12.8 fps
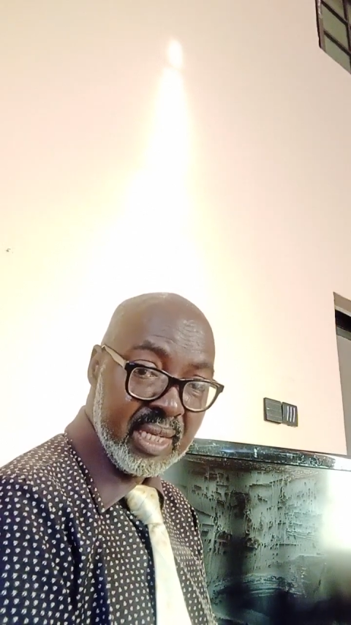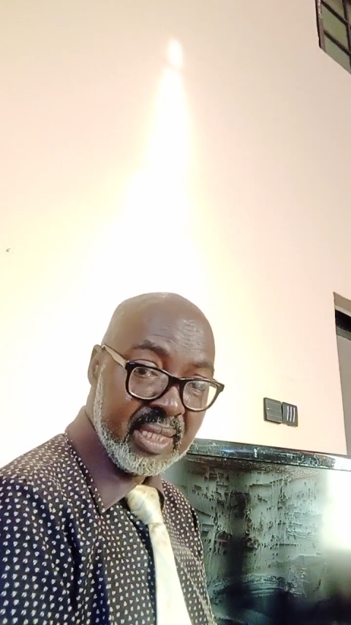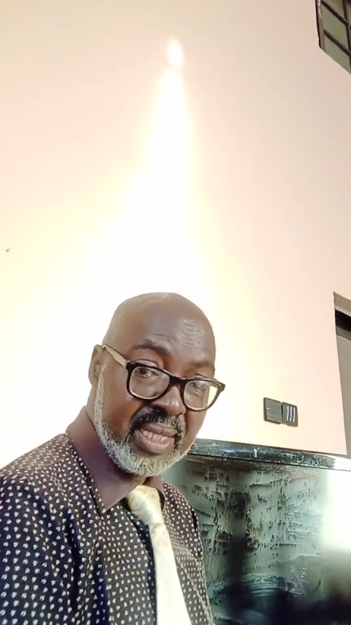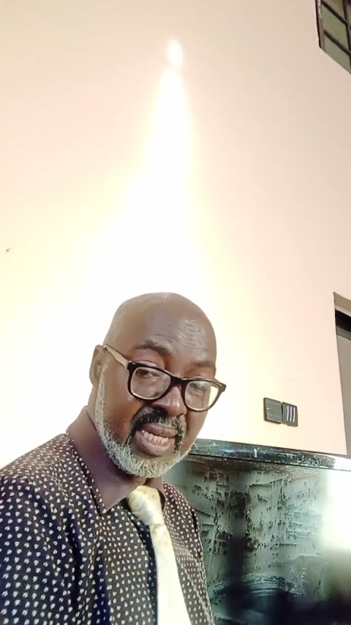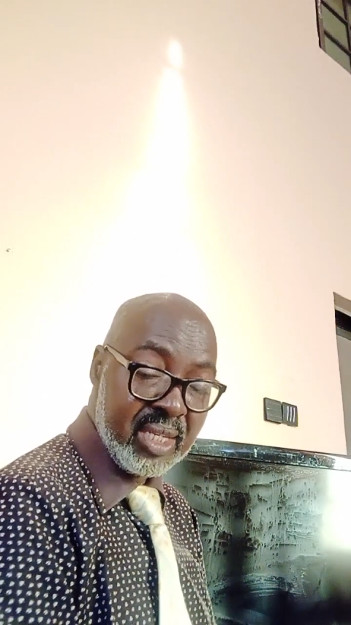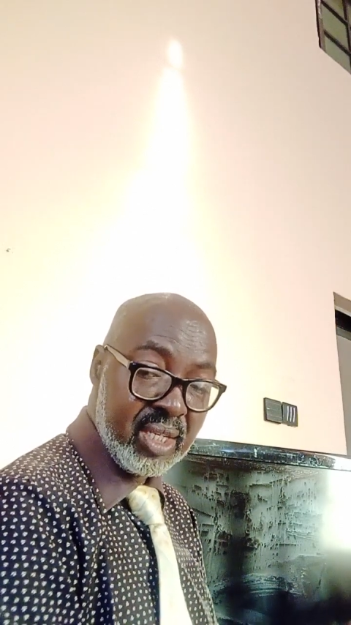
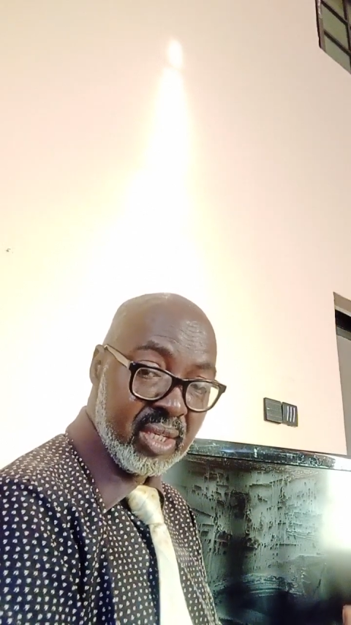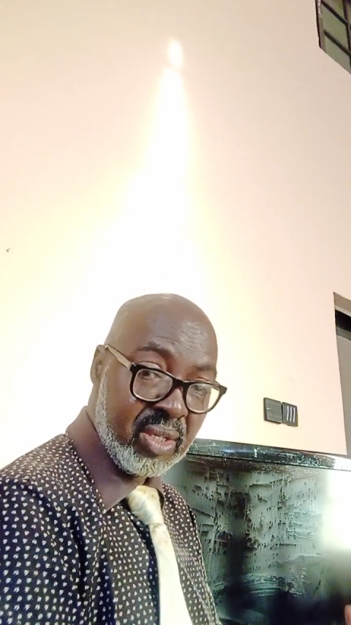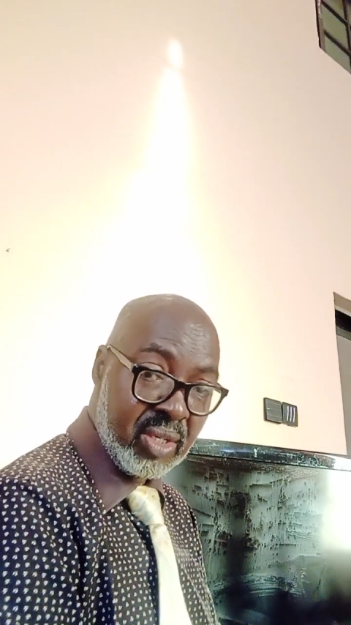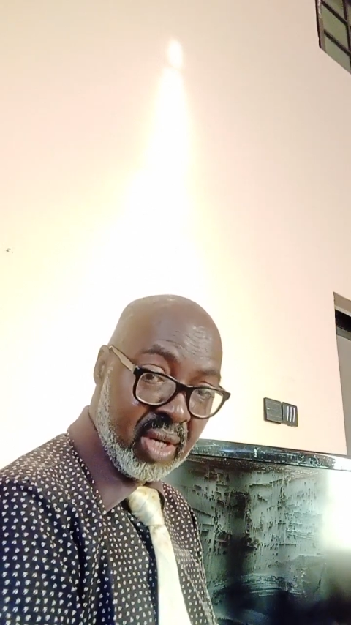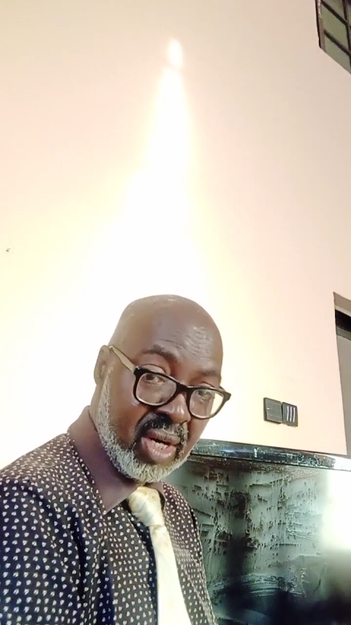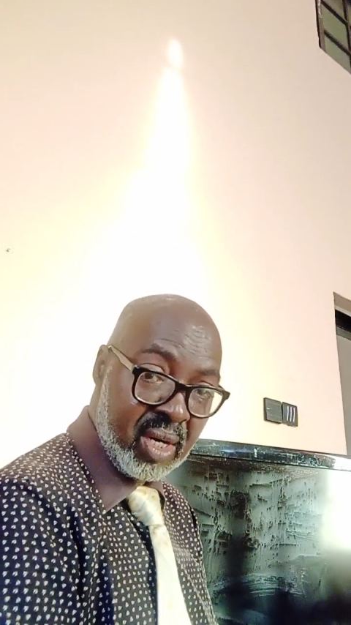Then the
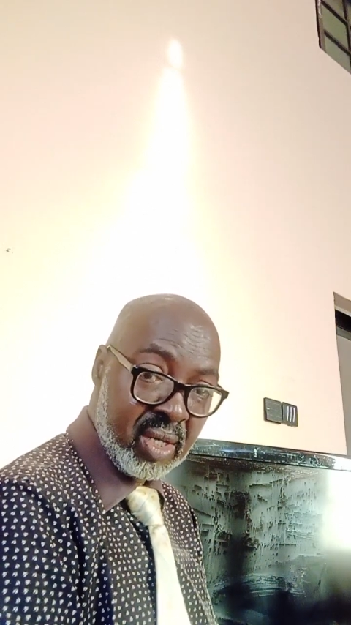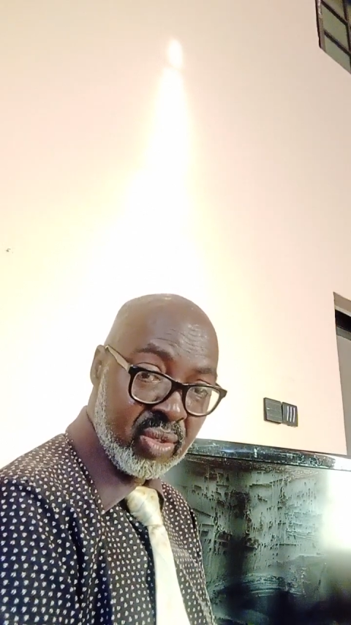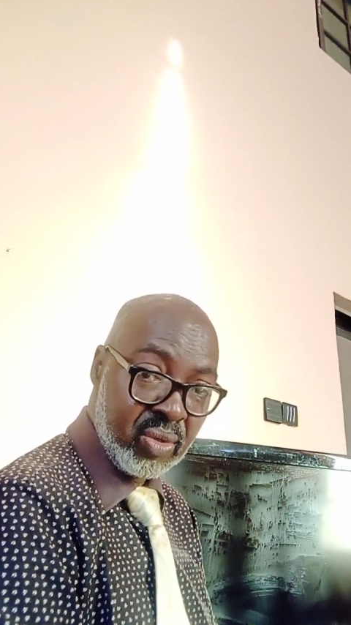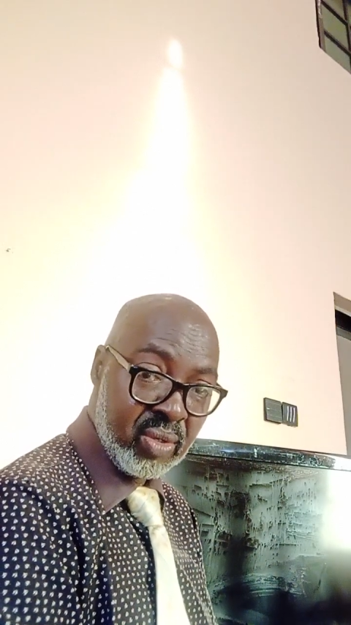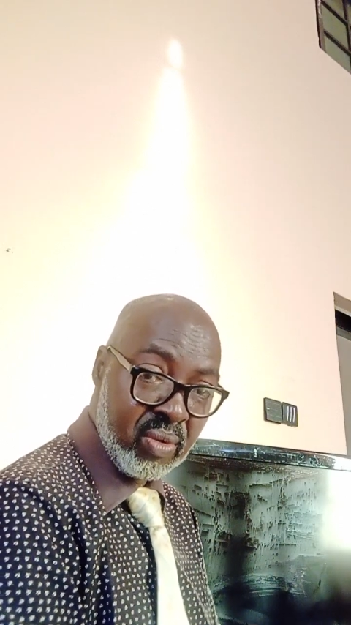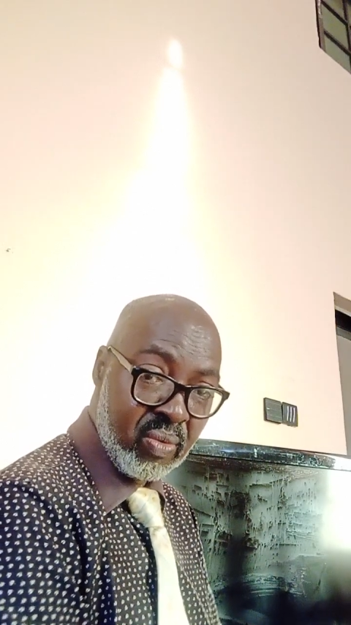door
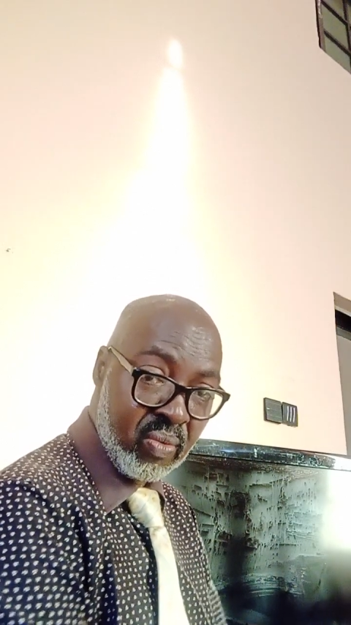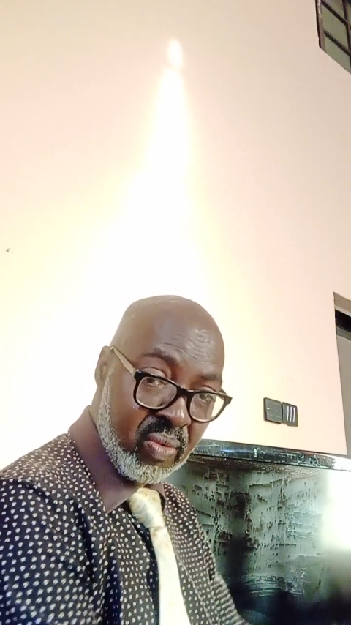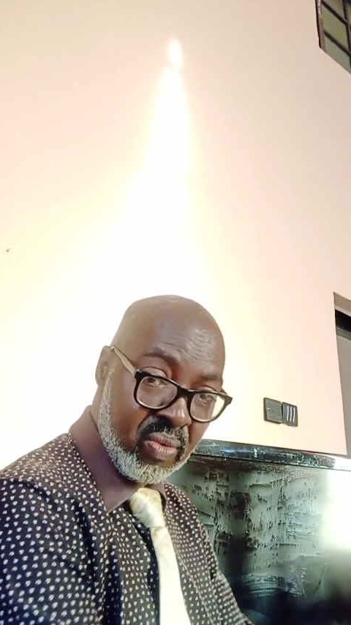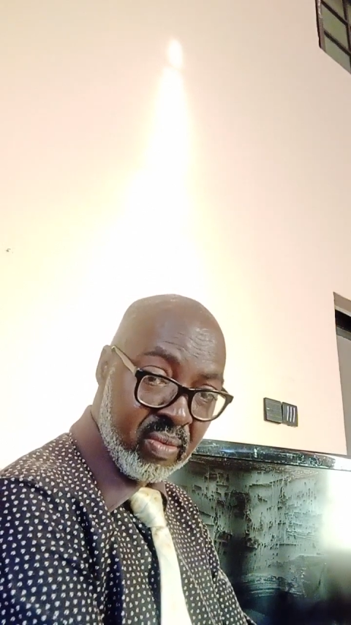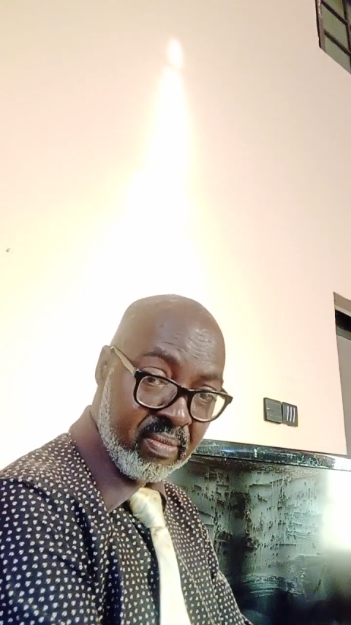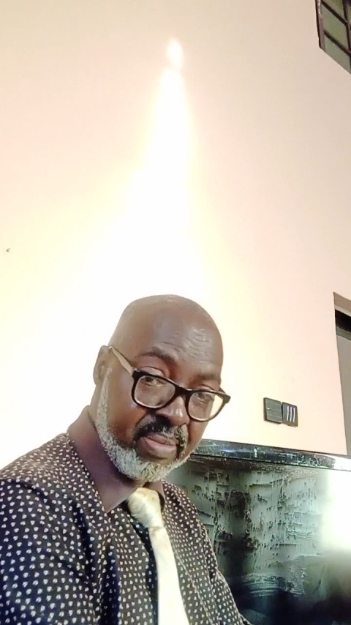to the
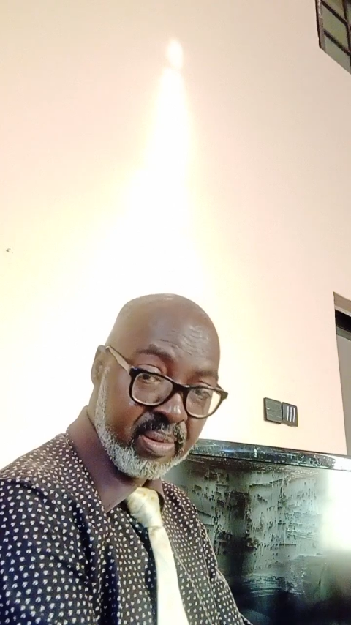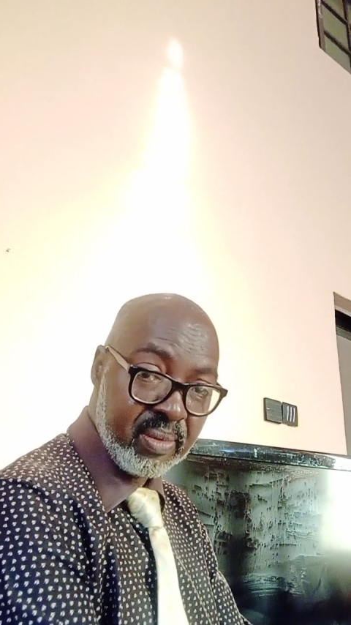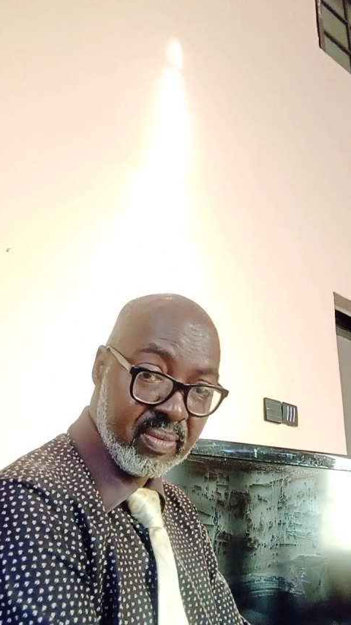womb